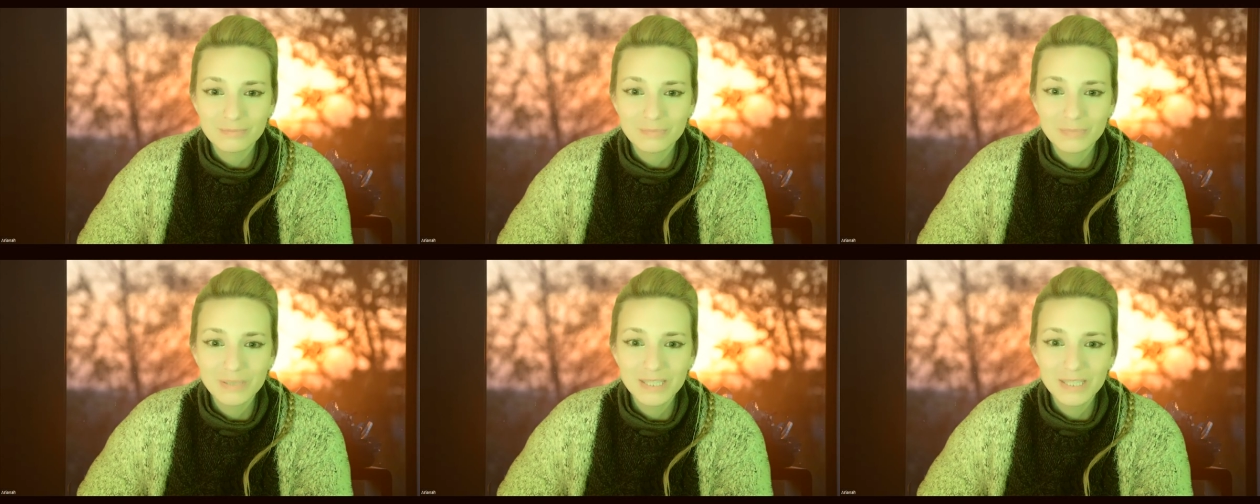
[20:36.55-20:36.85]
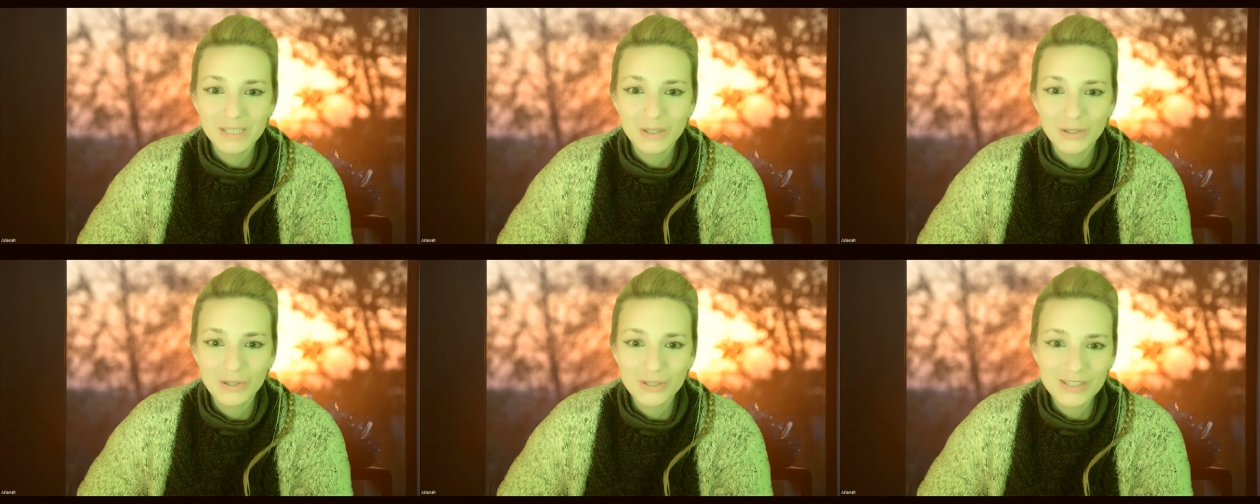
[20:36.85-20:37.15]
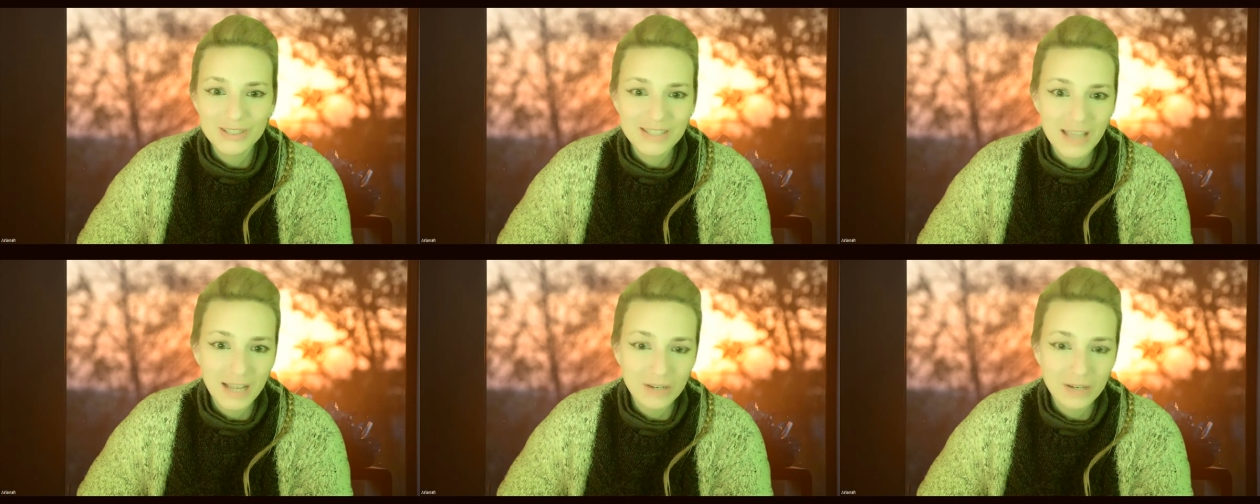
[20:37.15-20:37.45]
be on the
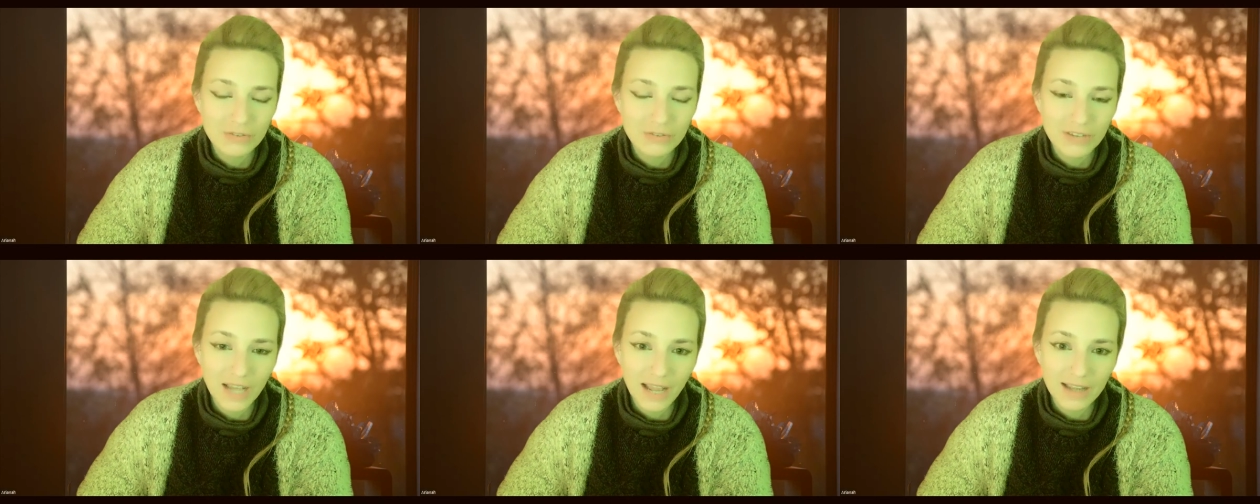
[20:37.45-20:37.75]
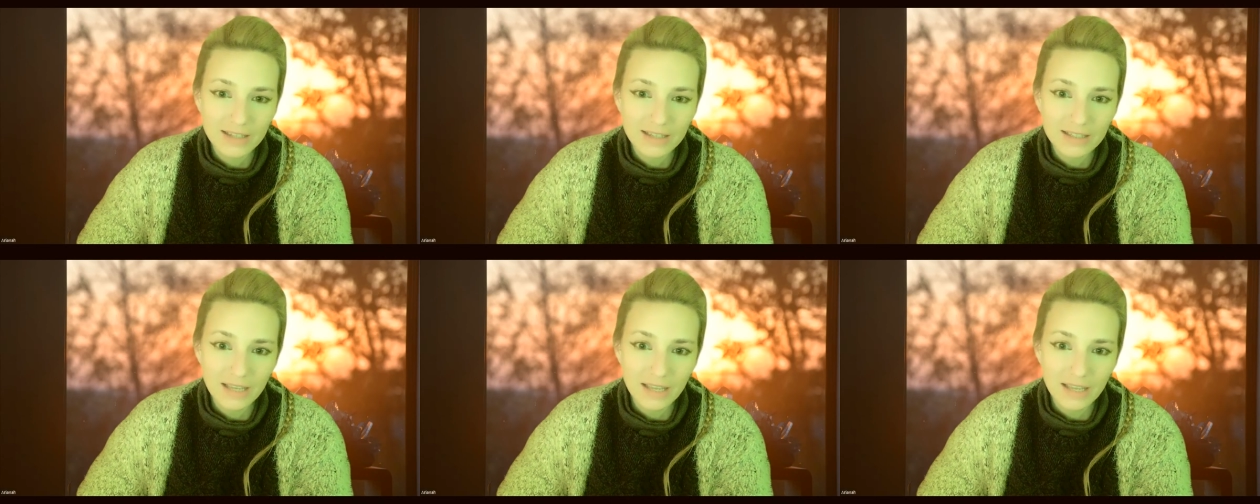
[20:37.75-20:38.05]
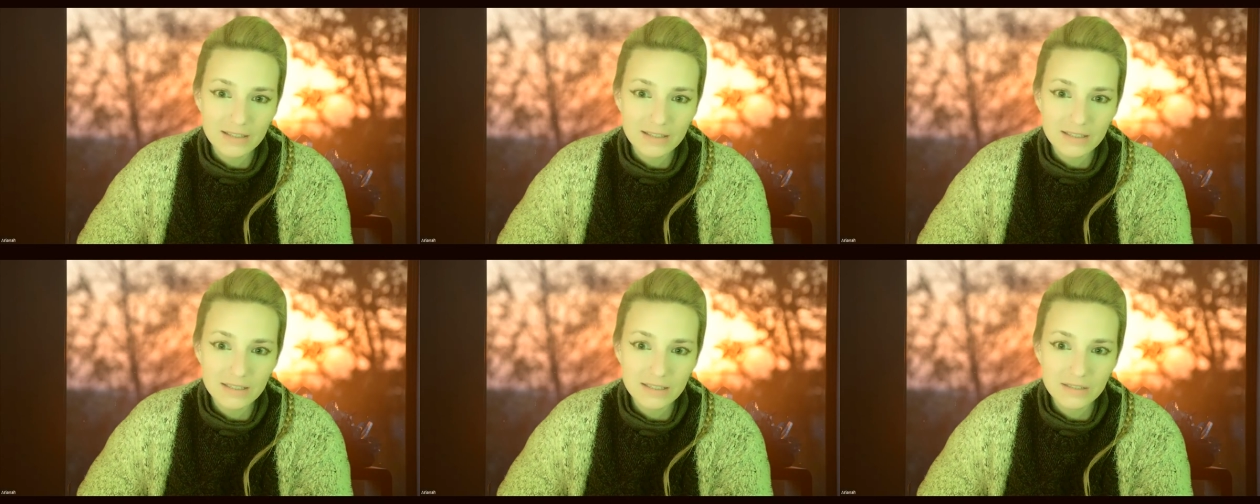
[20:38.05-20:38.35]
side of
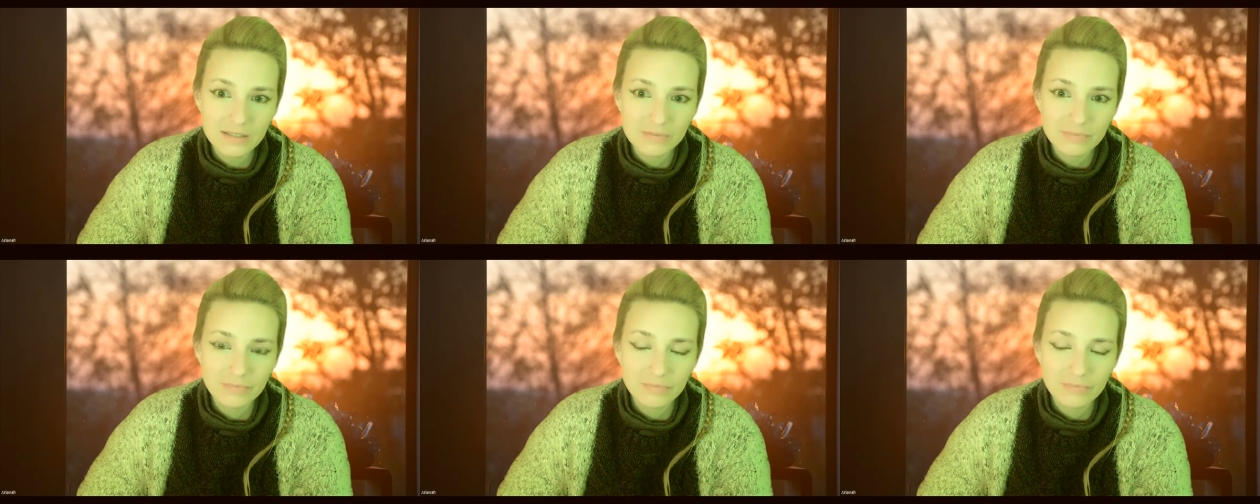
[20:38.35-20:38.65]
kindness